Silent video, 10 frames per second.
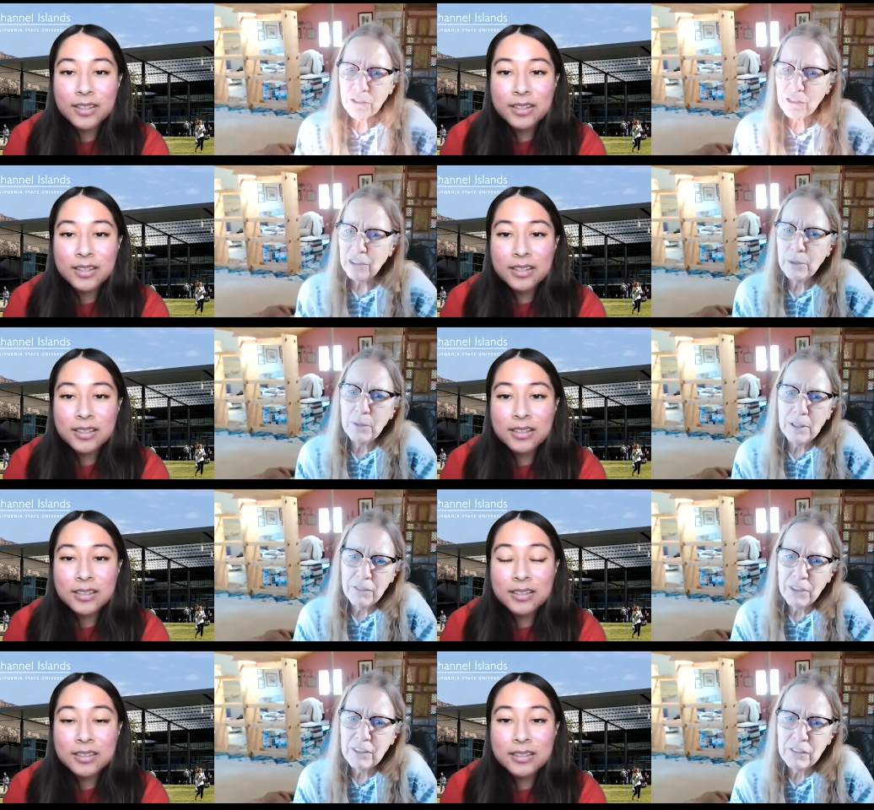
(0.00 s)
Speaker 1: slew
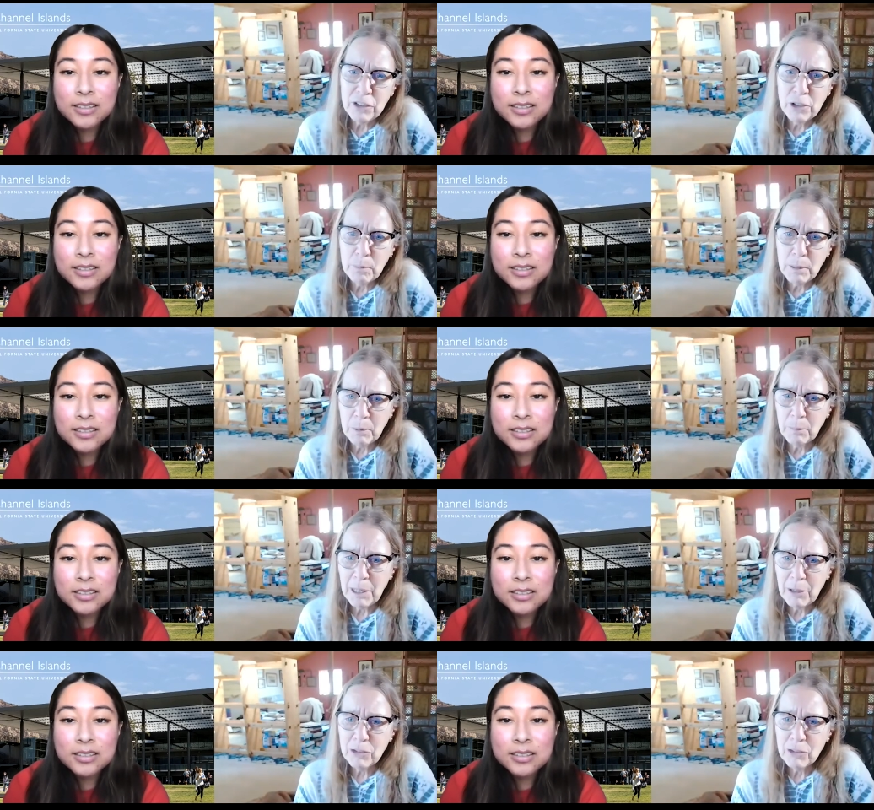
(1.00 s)
of things that you'll be
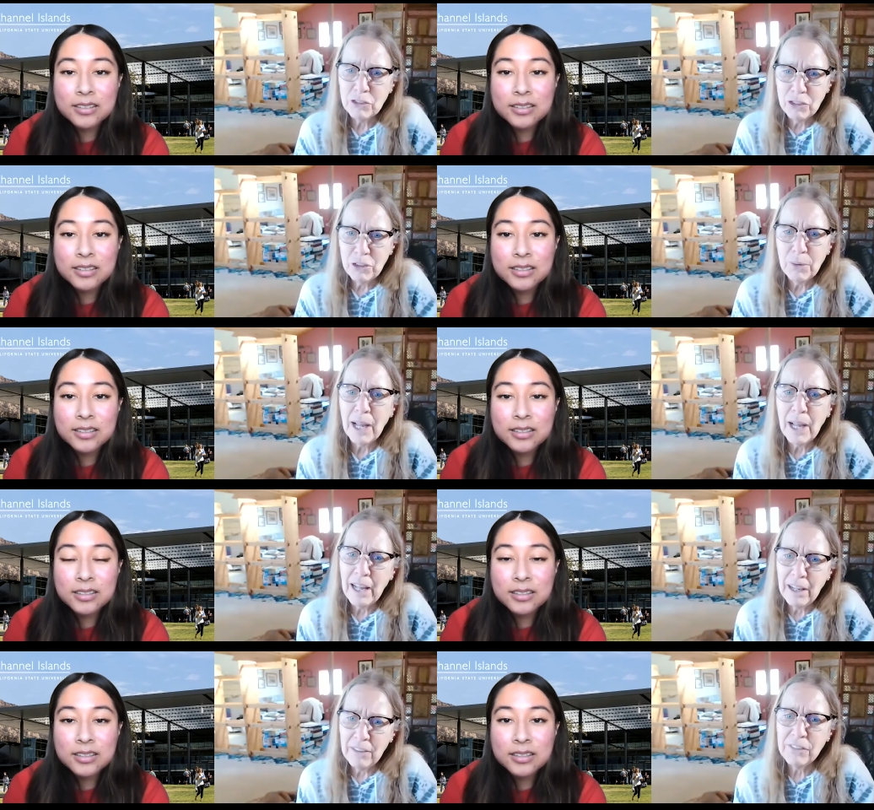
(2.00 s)
prepared to do
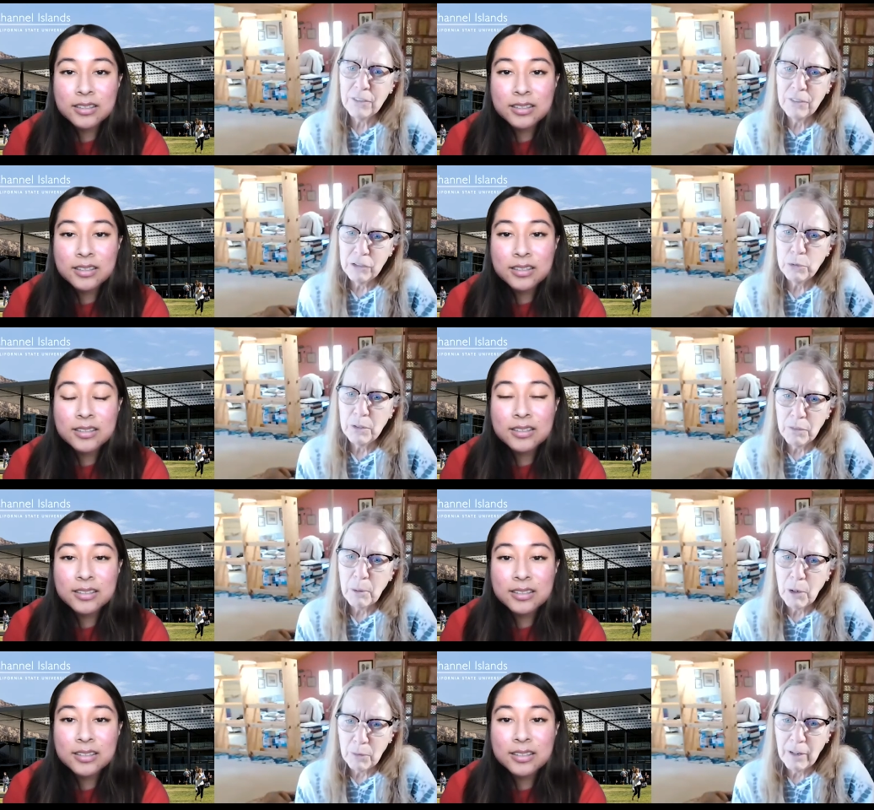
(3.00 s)
as a graduate of
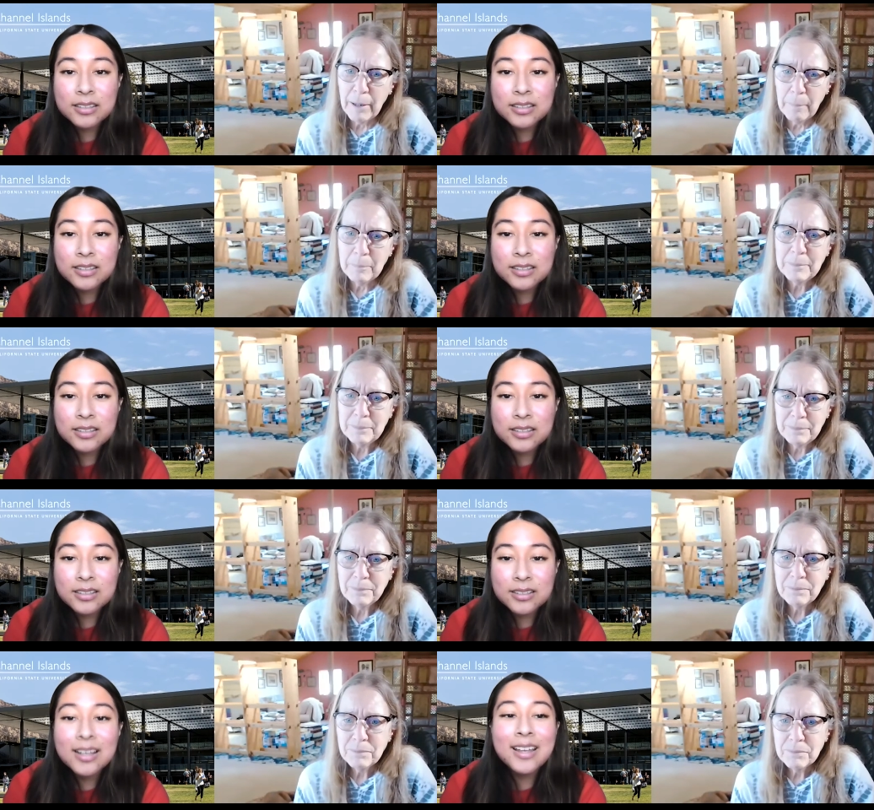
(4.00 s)
the program.
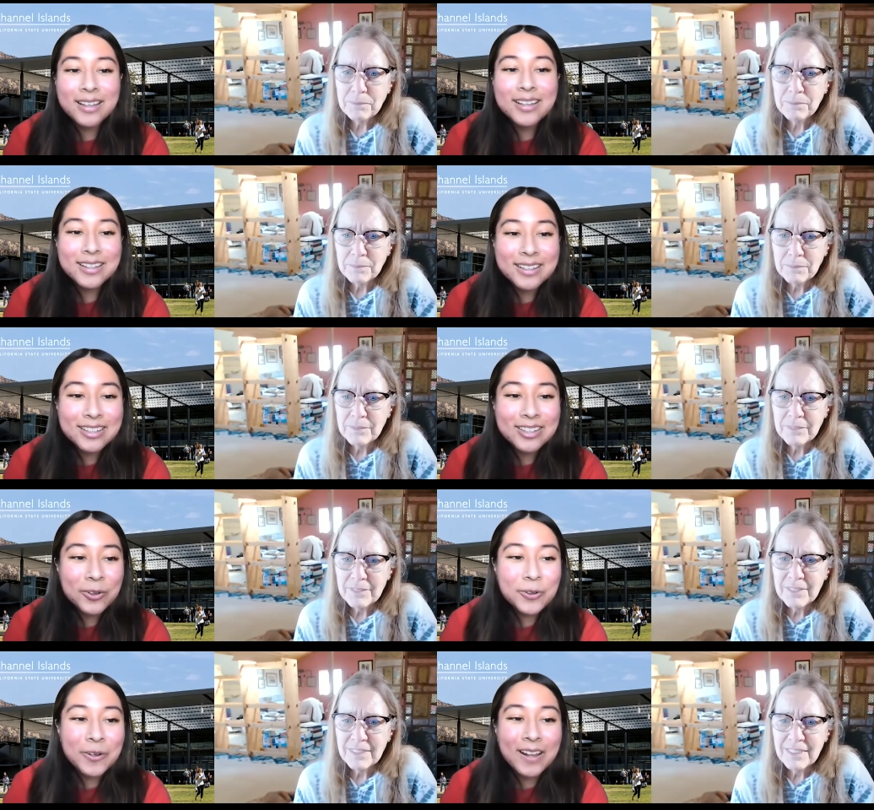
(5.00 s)

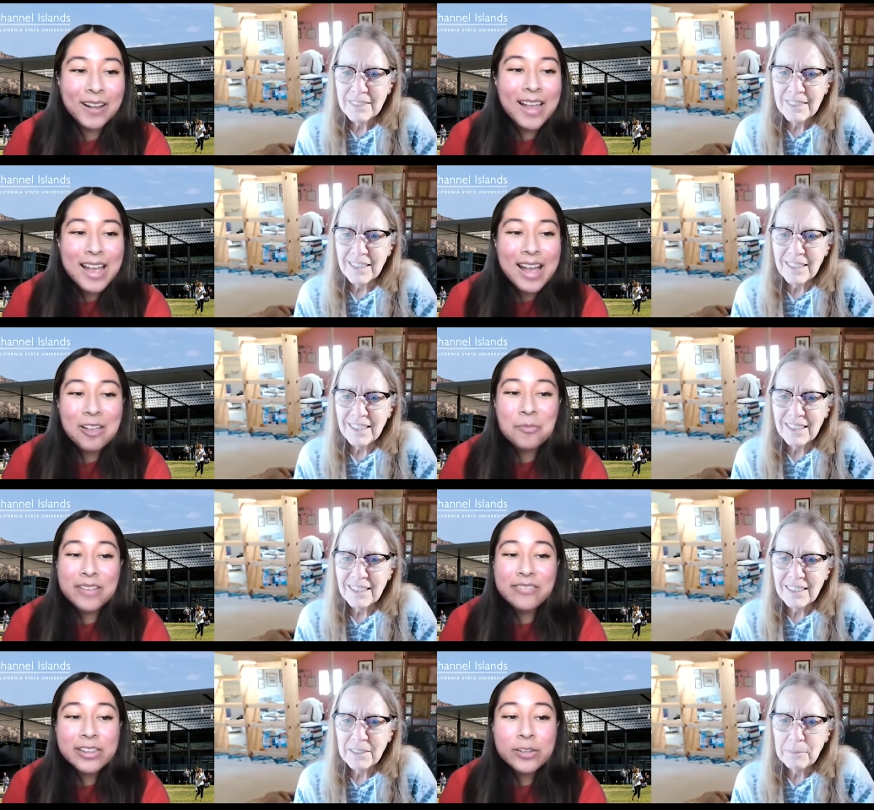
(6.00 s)
Speaker 2: Cool. Um,
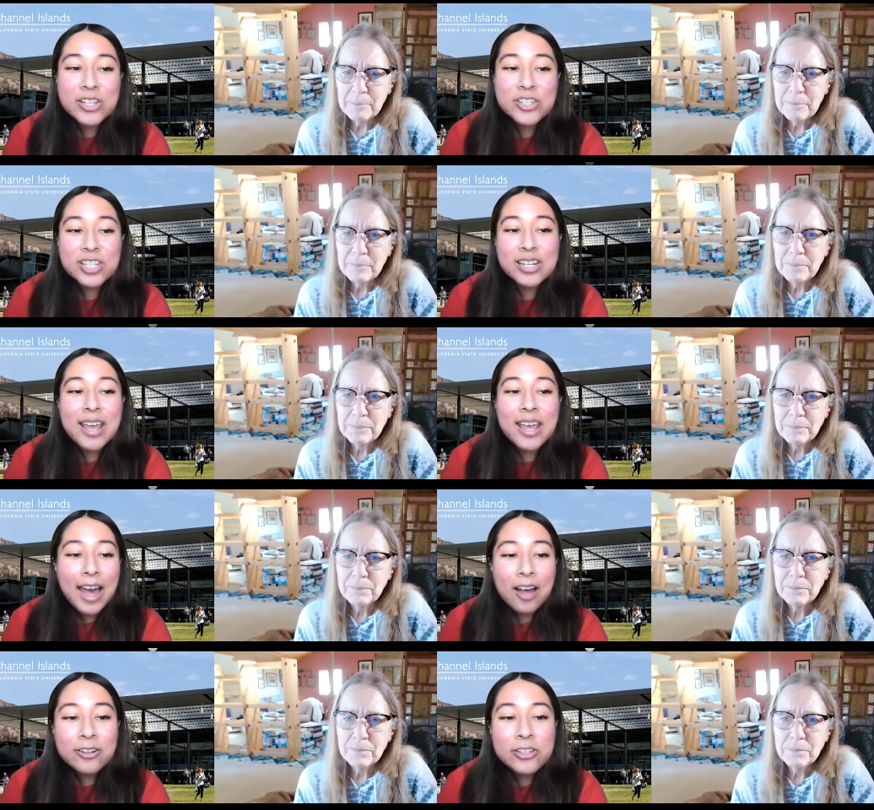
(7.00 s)
my fifth question
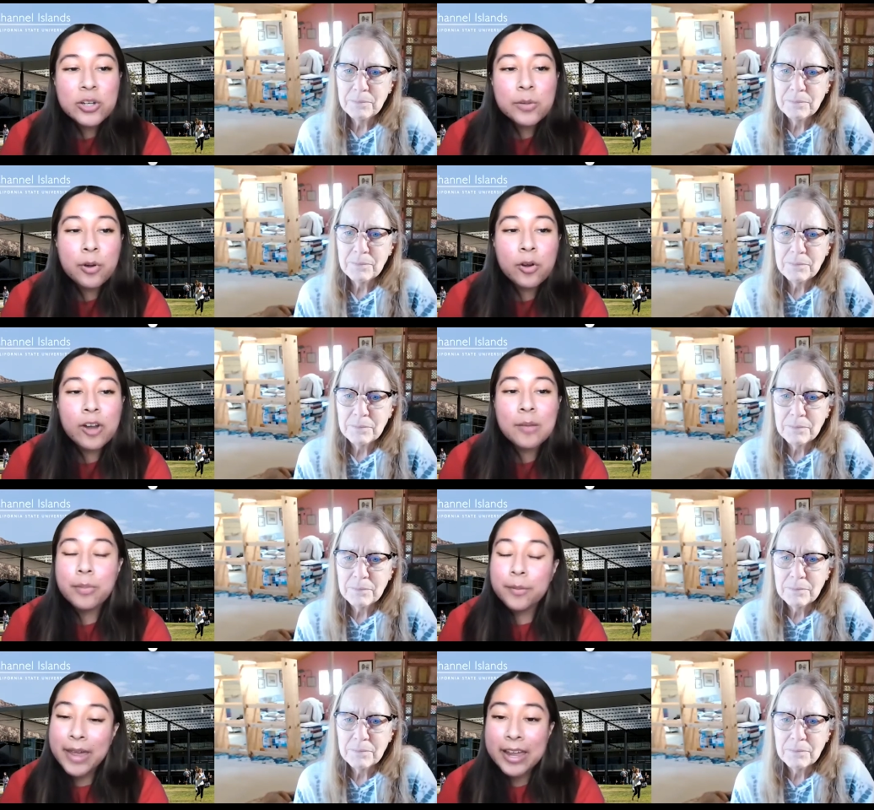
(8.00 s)
How does your
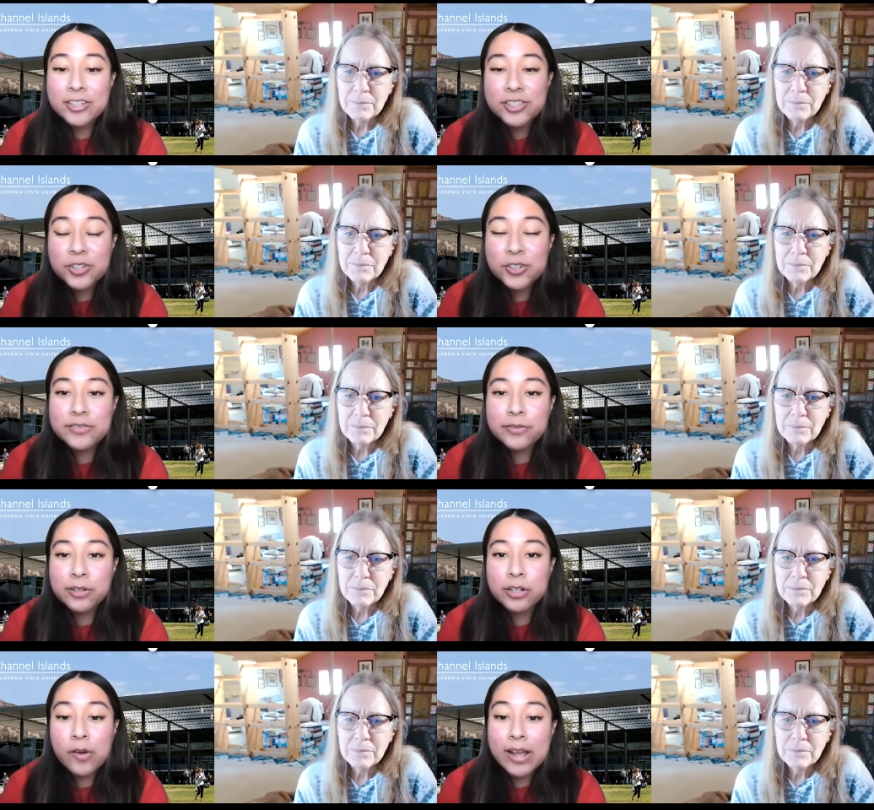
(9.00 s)
program prepare students
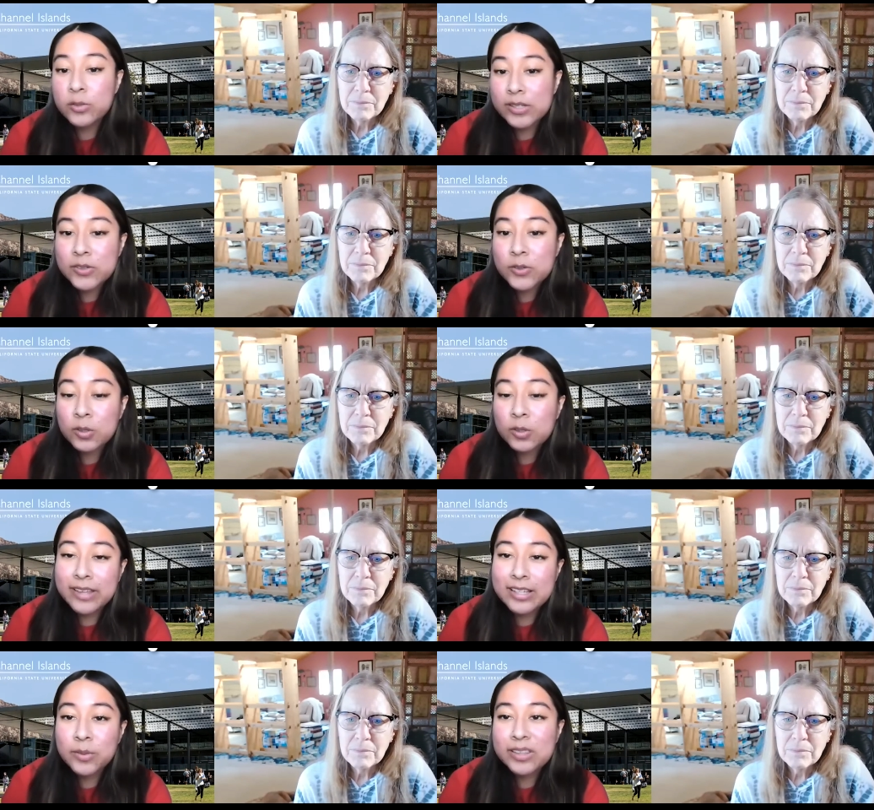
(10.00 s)
for graduate school
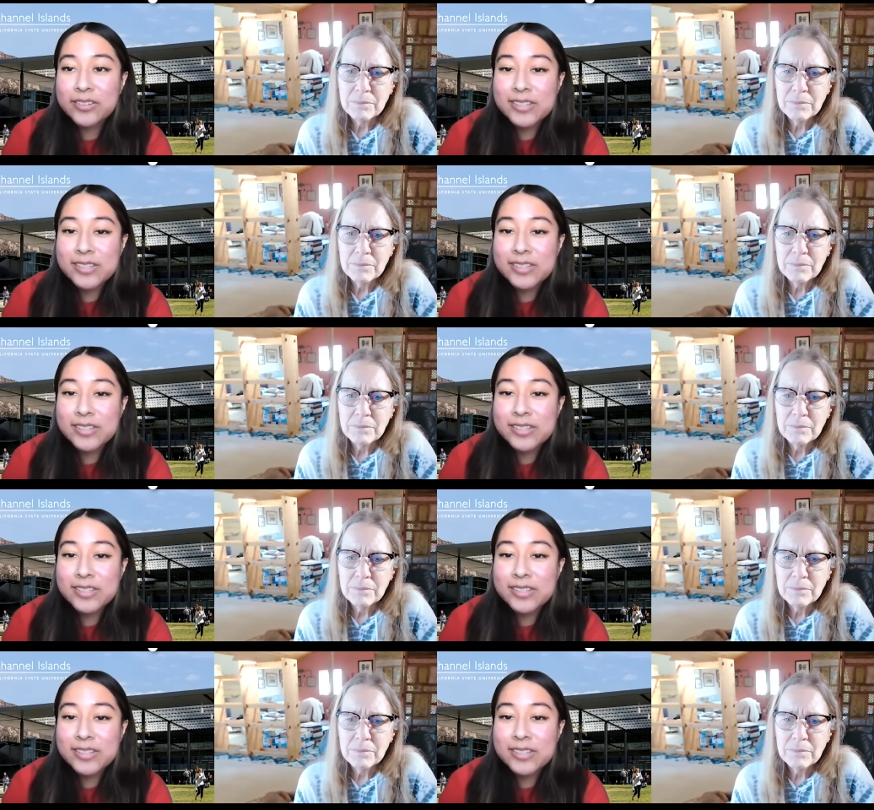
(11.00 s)
if that's what they're